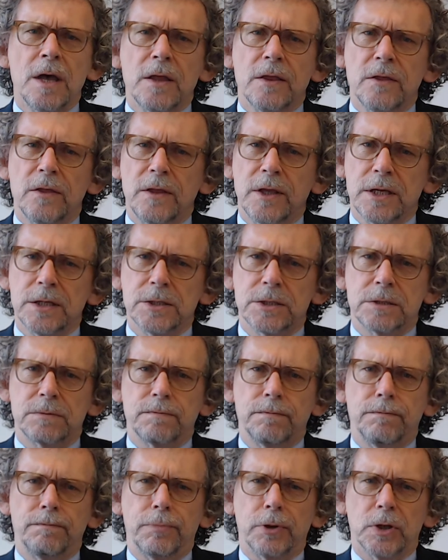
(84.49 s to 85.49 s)
These
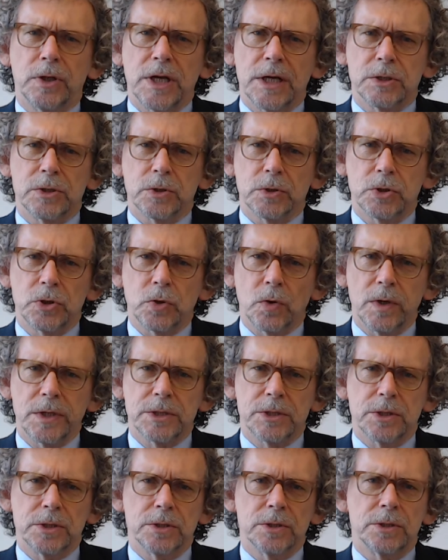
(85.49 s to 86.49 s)
potential
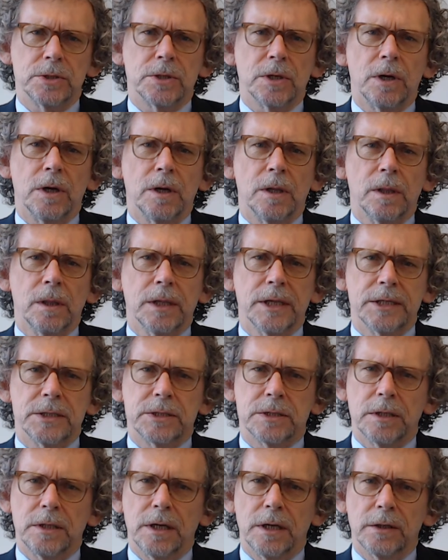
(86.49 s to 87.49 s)
choices are
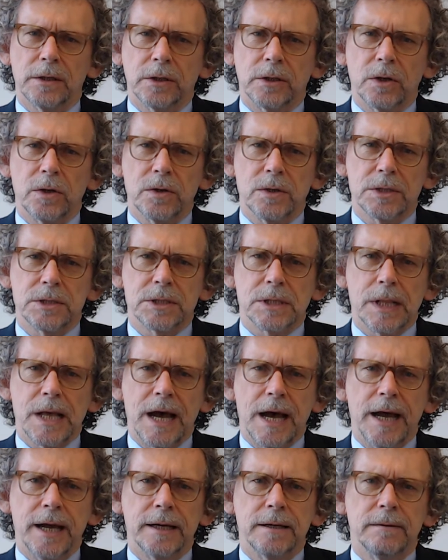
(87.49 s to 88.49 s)
listed on the current
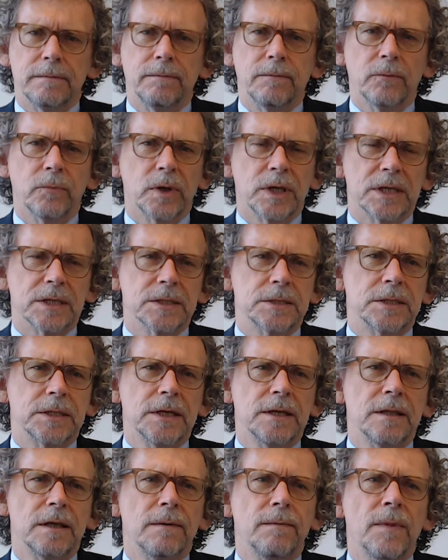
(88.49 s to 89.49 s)
slide. And we can see
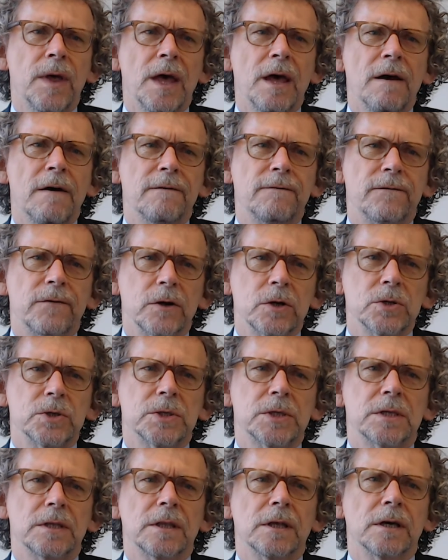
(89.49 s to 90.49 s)
them.
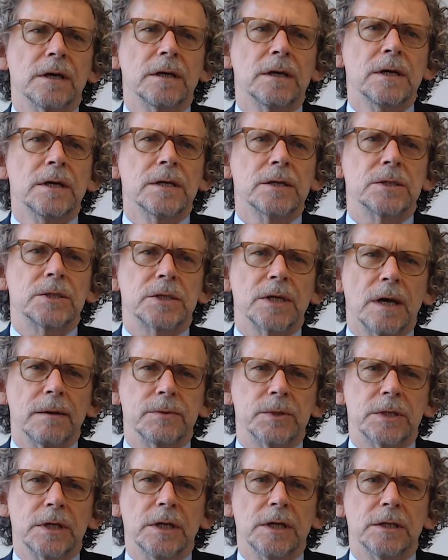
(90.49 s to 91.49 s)
First, the
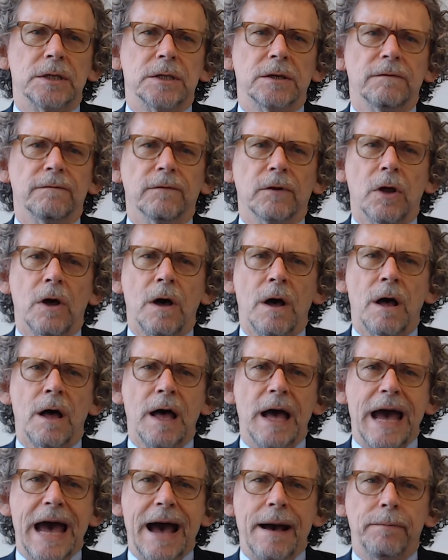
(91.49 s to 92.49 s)
substantive law
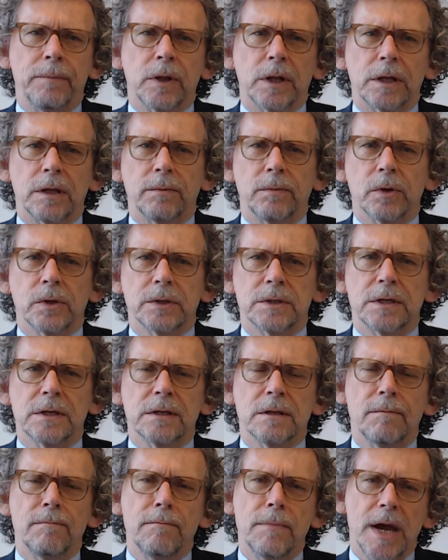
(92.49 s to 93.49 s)
applicable to
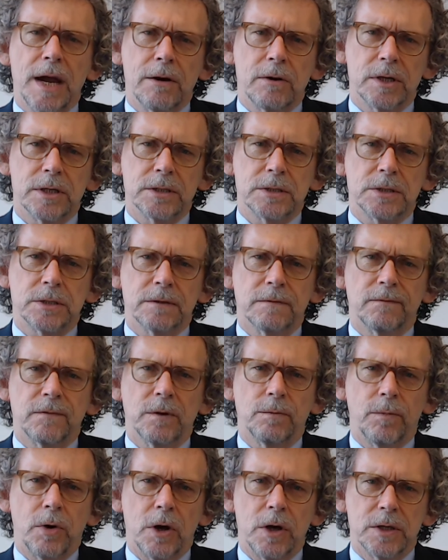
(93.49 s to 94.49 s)
the merits of the
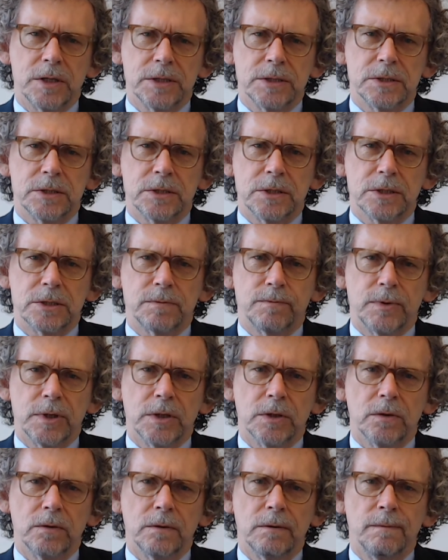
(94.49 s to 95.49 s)
party's
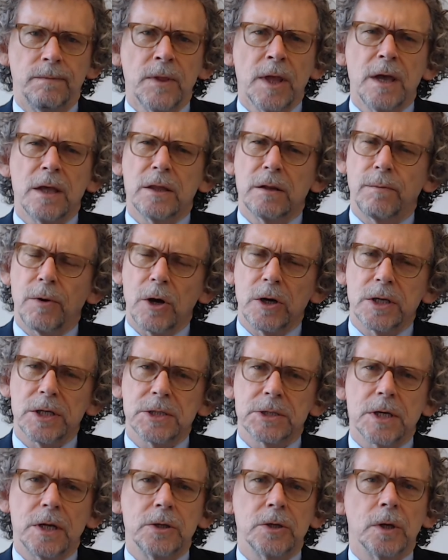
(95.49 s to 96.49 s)
dispute, the
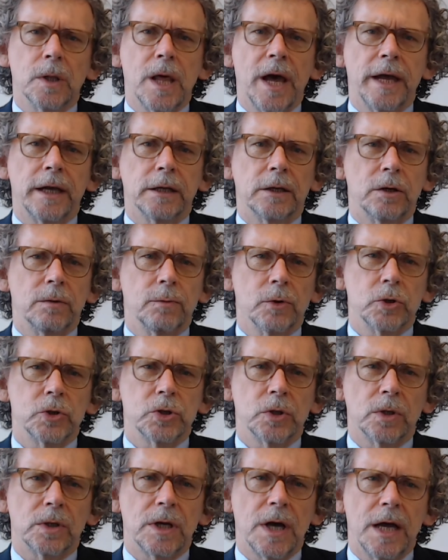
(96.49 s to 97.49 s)
party's underlying
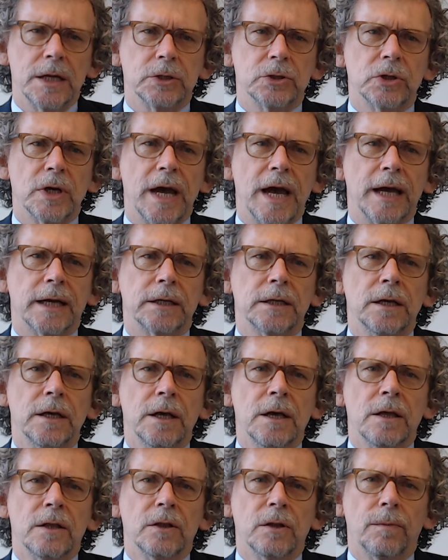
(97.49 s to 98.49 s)
commercial contract,
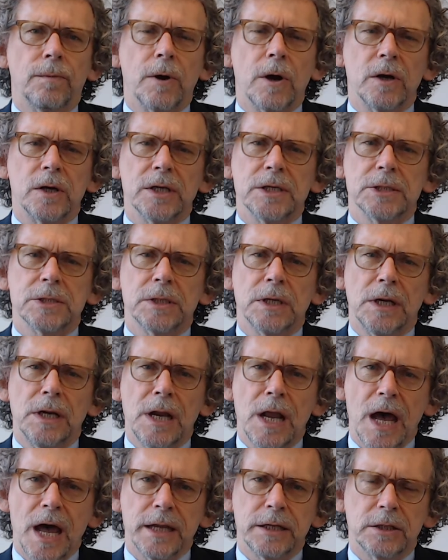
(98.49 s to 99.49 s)
the party's
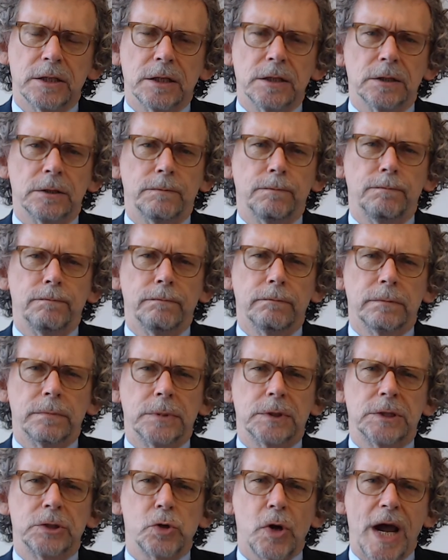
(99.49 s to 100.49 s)

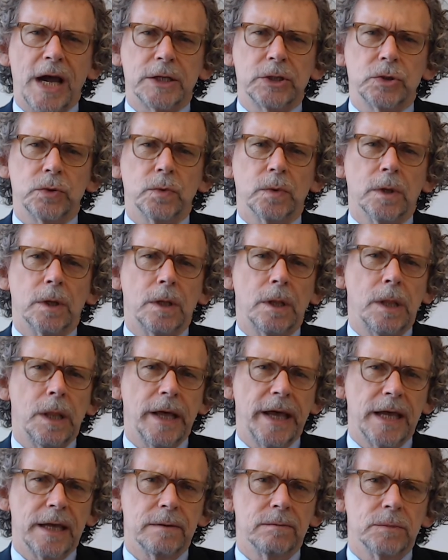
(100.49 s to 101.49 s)
non-contractual
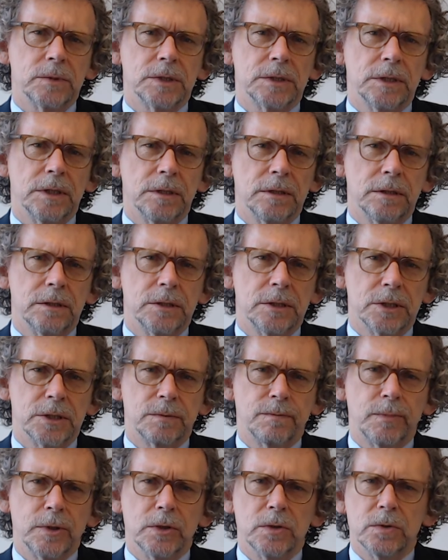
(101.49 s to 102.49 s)
claims and
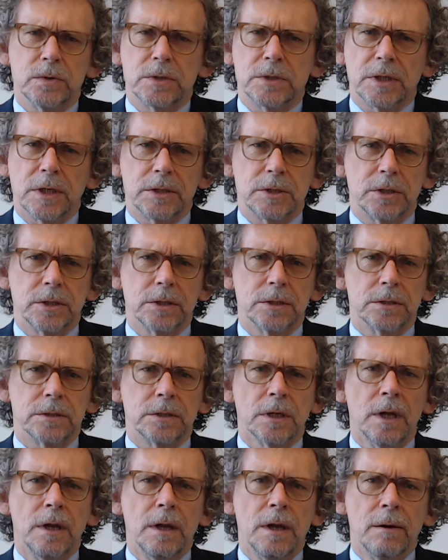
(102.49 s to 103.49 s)
disputes, such as
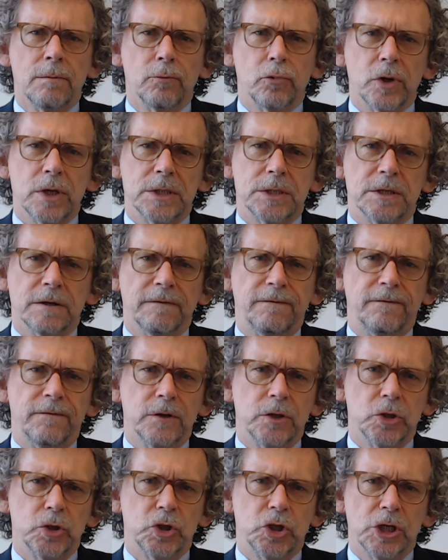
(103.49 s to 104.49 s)
breach of
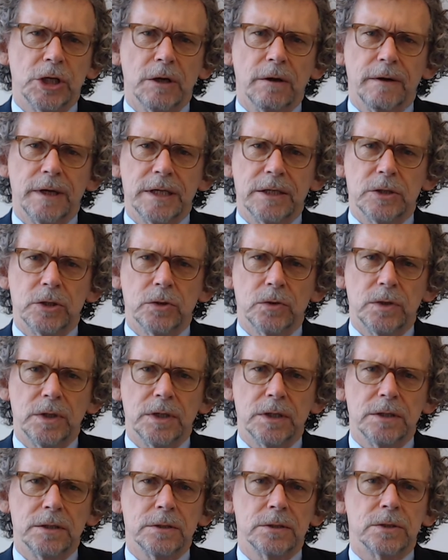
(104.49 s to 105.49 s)
fiduciary
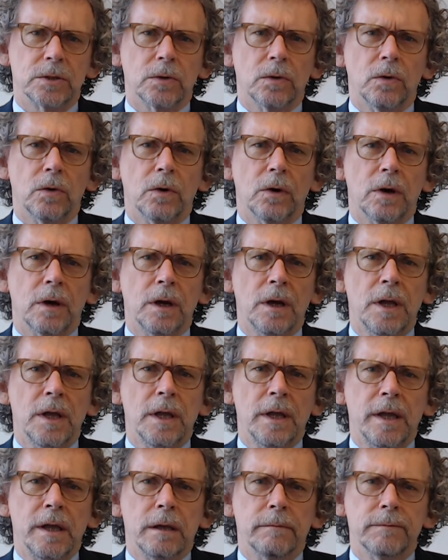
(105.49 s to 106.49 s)
duties or
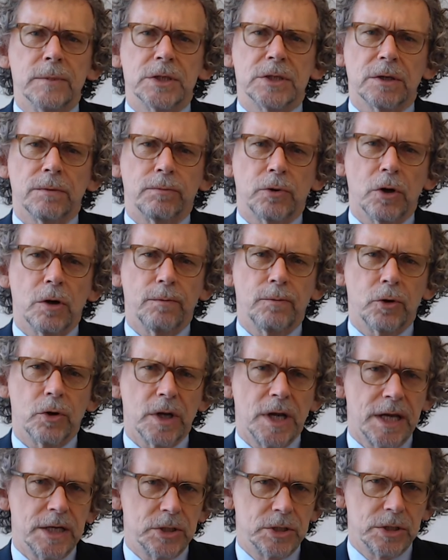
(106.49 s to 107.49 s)

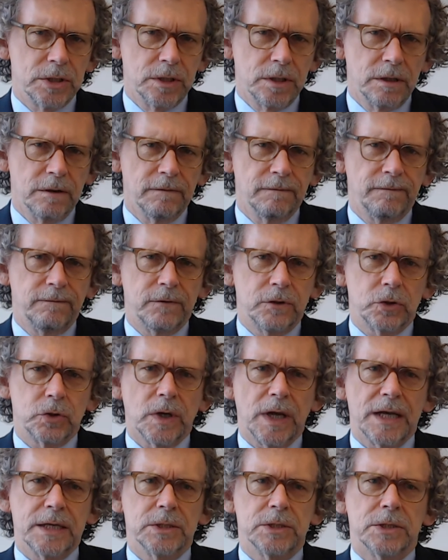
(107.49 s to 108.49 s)
misappropriation of
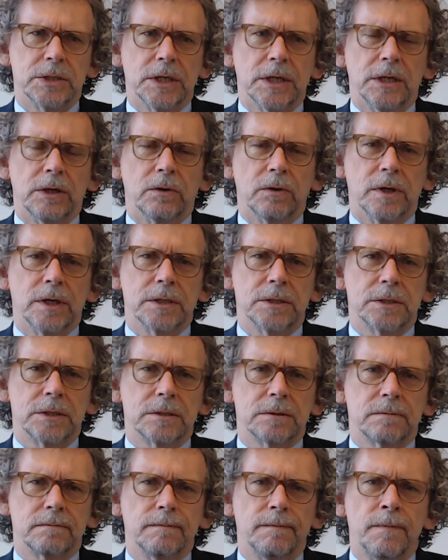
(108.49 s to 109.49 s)
trade
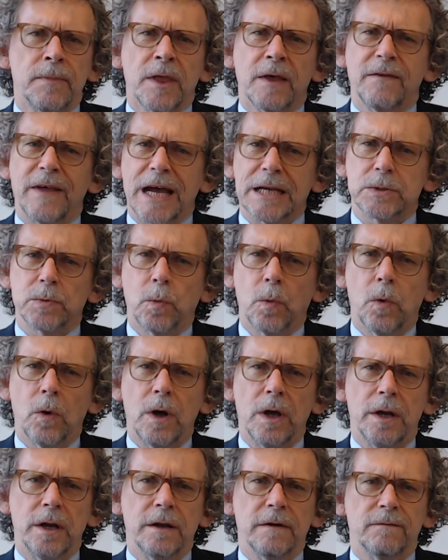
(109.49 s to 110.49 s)
secrets. That's
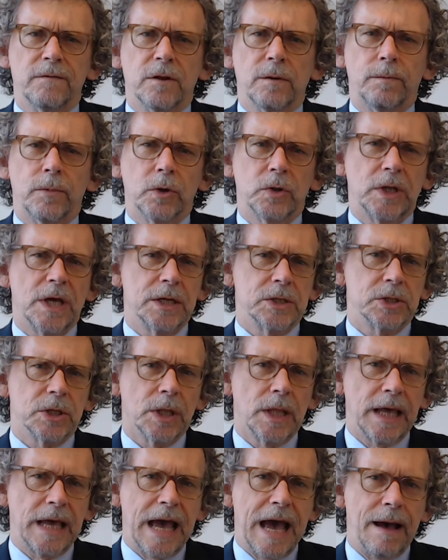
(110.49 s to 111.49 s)
one of the
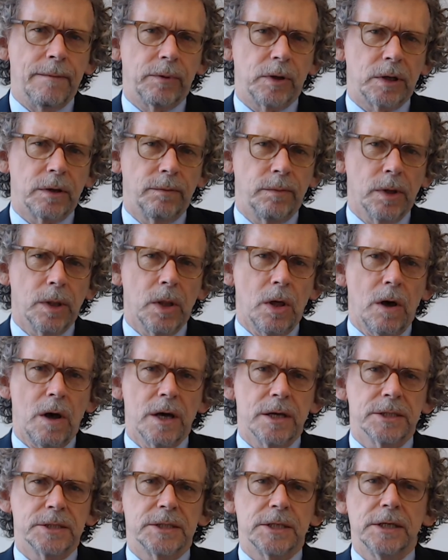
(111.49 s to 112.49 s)
potentially applicable
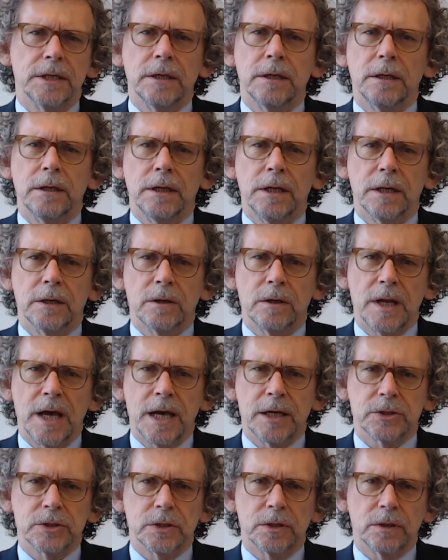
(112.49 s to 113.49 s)
laws in
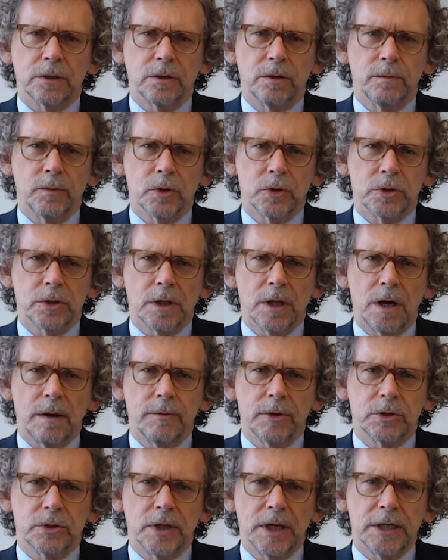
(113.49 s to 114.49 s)
international commercial
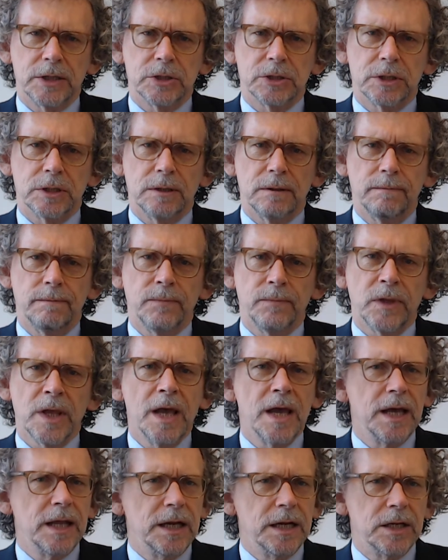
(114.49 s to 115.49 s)
arbitration.
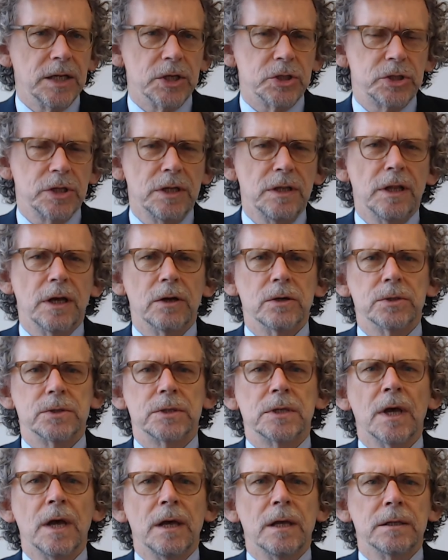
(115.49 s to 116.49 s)
In addition, there's
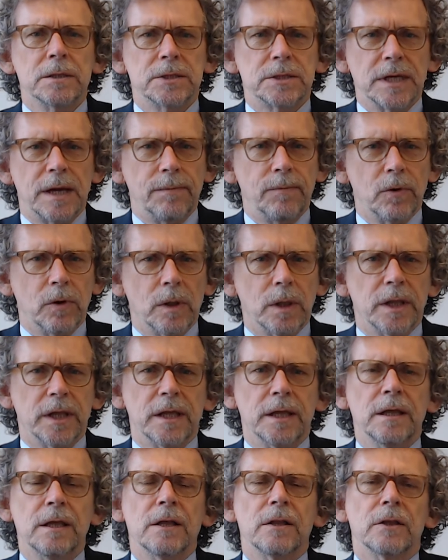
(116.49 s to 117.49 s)

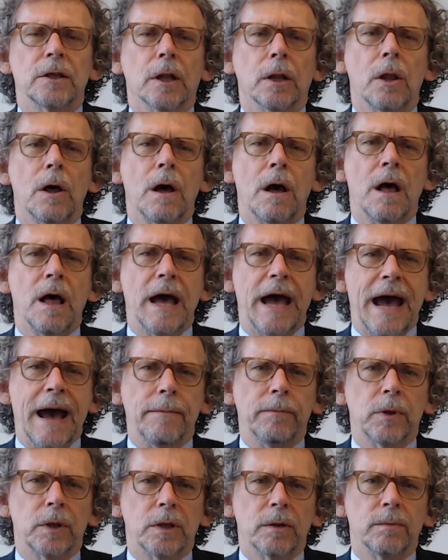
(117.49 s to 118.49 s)
separately the law
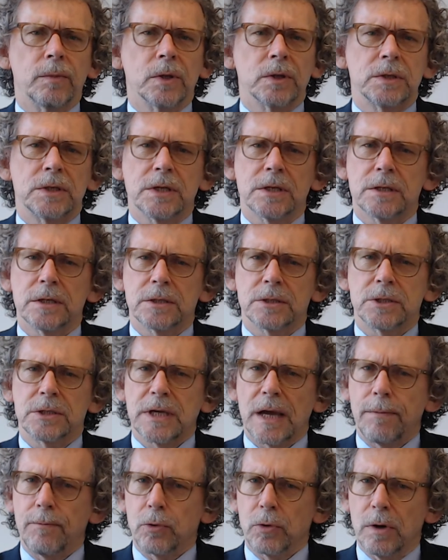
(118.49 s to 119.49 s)
applicable to the
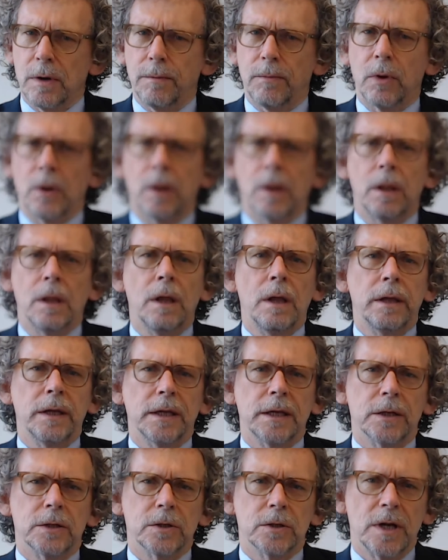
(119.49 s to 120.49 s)
separable
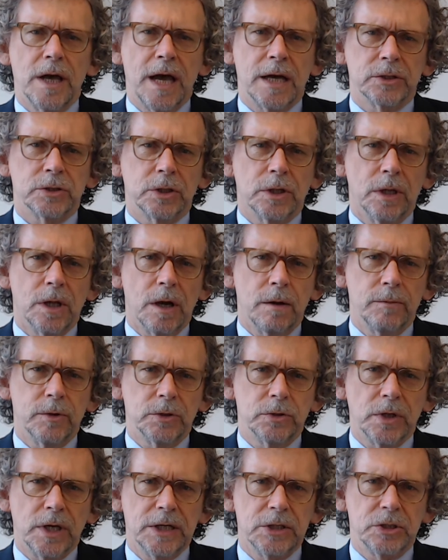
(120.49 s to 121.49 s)
international
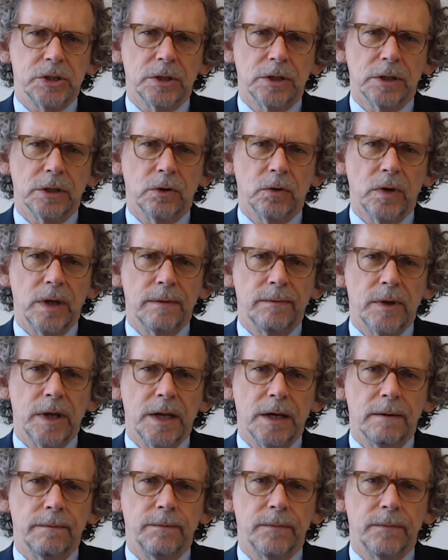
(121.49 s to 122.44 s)
arbitration agreement.